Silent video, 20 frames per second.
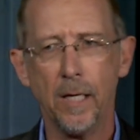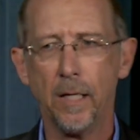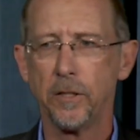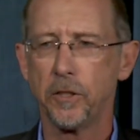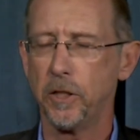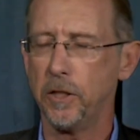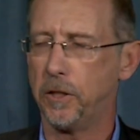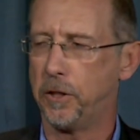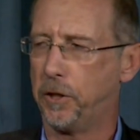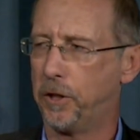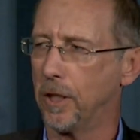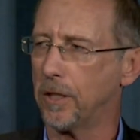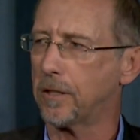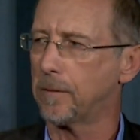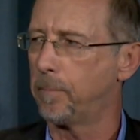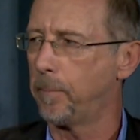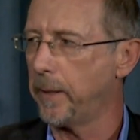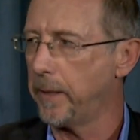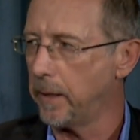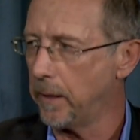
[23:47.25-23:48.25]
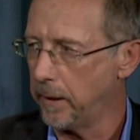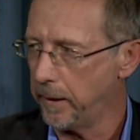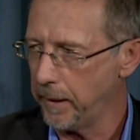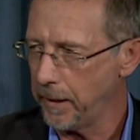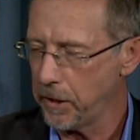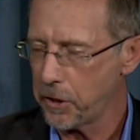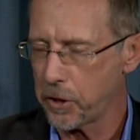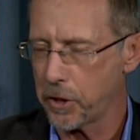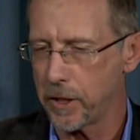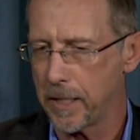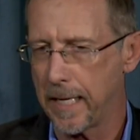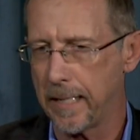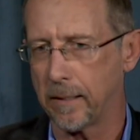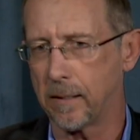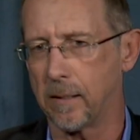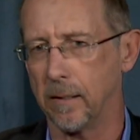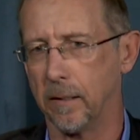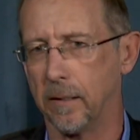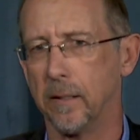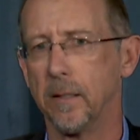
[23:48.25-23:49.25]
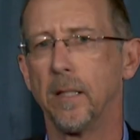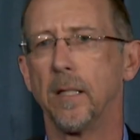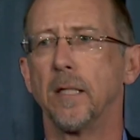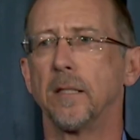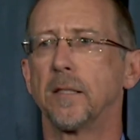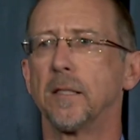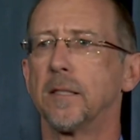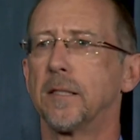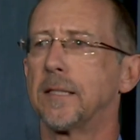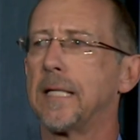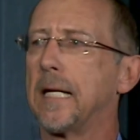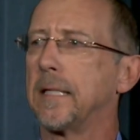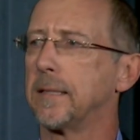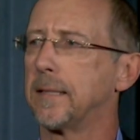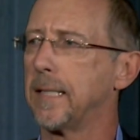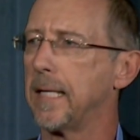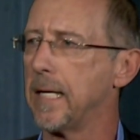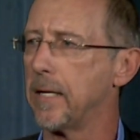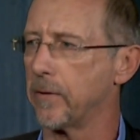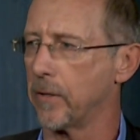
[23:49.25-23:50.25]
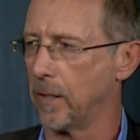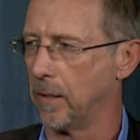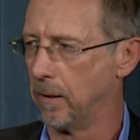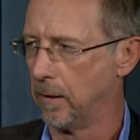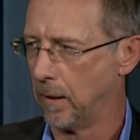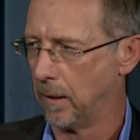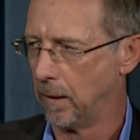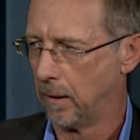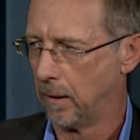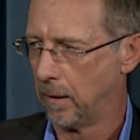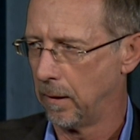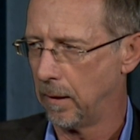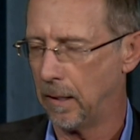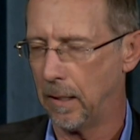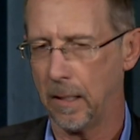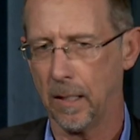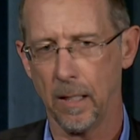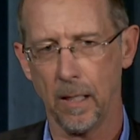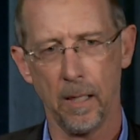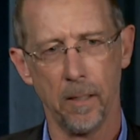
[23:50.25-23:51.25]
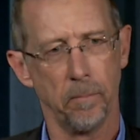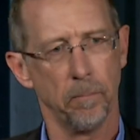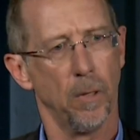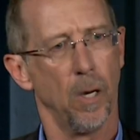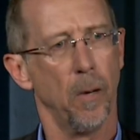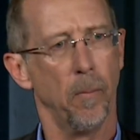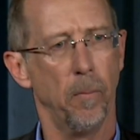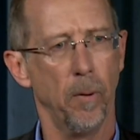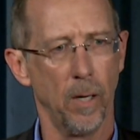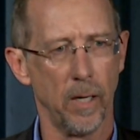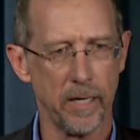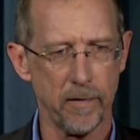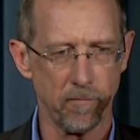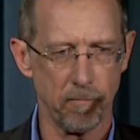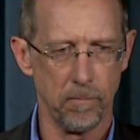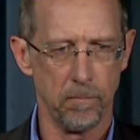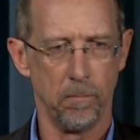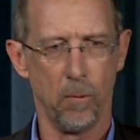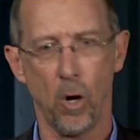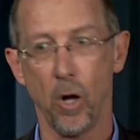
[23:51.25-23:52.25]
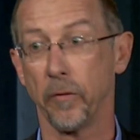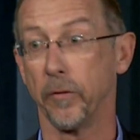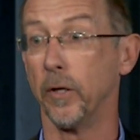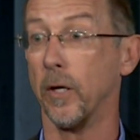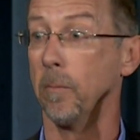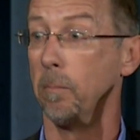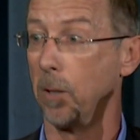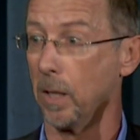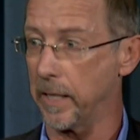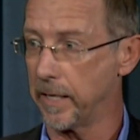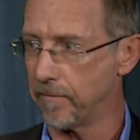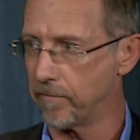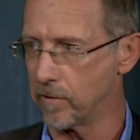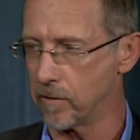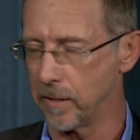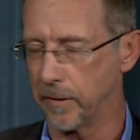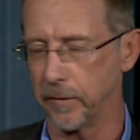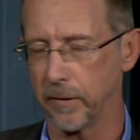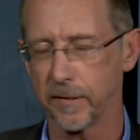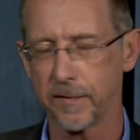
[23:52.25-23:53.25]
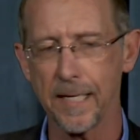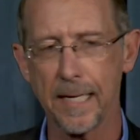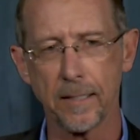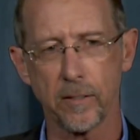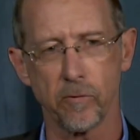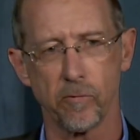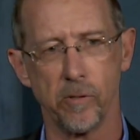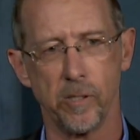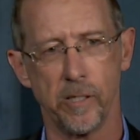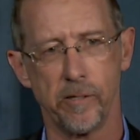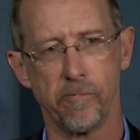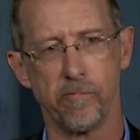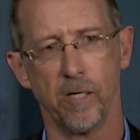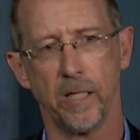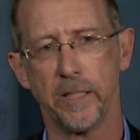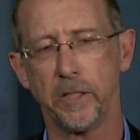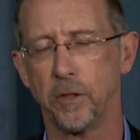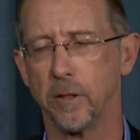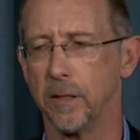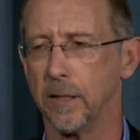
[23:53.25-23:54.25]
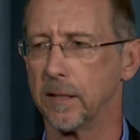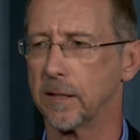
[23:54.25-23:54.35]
She'd just been initiated as a santera, um, a believer, more than a believer in the Santeria religion.